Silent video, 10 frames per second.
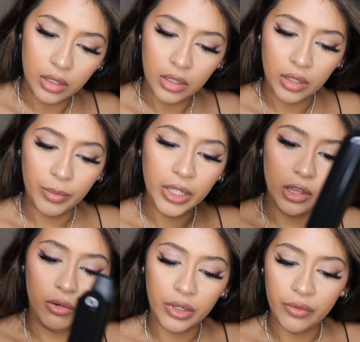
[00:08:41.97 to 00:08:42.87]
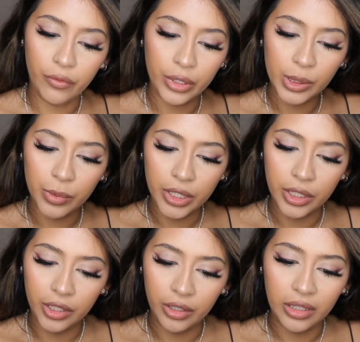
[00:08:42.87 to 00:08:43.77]
Let me lower it. For this part,
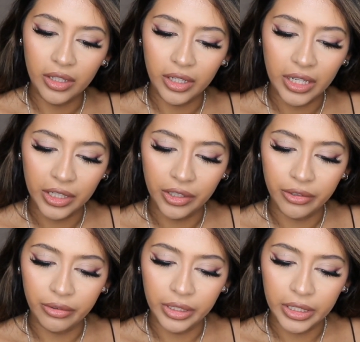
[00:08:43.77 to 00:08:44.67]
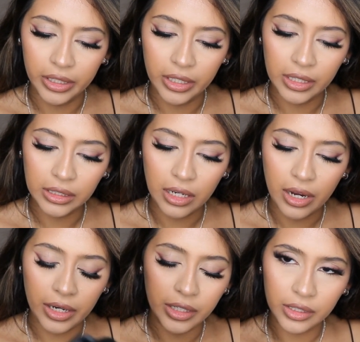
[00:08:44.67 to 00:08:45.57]
again, you don't need it as
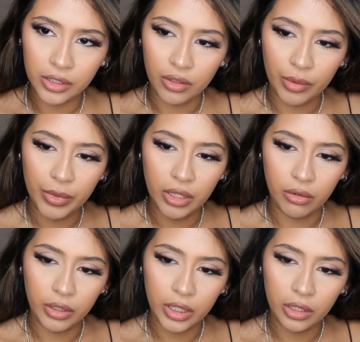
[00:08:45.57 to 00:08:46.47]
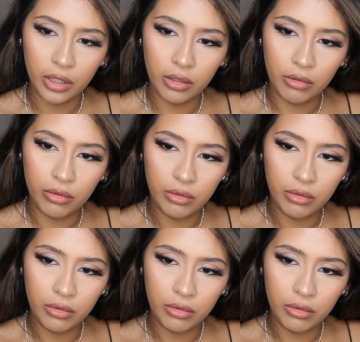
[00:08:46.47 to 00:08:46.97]
high. So let me lower it a little.